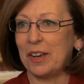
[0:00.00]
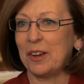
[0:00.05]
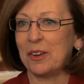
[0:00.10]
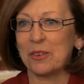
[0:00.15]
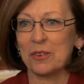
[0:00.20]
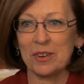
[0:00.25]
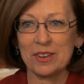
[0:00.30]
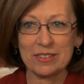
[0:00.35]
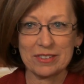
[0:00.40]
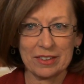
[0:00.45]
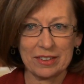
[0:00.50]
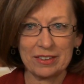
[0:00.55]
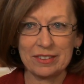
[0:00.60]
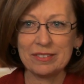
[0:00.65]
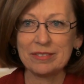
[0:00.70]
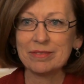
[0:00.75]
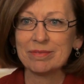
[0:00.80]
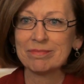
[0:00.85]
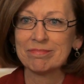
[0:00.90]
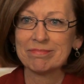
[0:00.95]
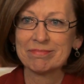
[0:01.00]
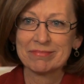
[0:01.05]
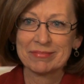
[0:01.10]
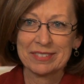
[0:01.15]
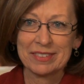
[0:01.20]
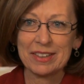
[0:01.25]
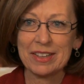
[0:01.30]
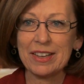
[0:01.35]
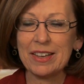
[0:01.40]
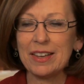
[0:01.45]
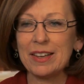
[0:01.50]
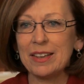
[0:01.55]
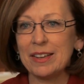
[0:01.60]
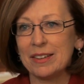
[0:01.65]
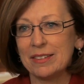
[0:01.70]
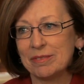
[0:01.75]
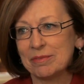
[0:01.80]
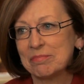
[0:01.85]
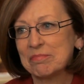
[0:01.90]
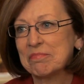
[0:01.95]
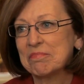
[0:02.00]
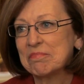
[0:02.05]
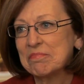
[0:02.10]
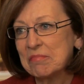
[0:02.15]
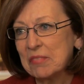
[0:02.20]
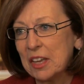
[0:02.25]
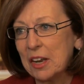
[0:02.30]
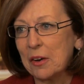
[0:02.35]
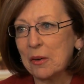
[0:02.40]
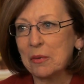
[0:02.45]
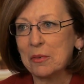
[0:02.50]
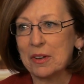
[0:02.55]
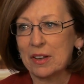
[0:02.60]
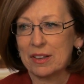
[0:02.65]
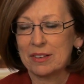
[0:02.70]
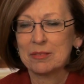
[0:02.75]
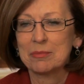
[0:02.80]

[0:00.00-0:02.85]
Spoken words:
increasingly, you know,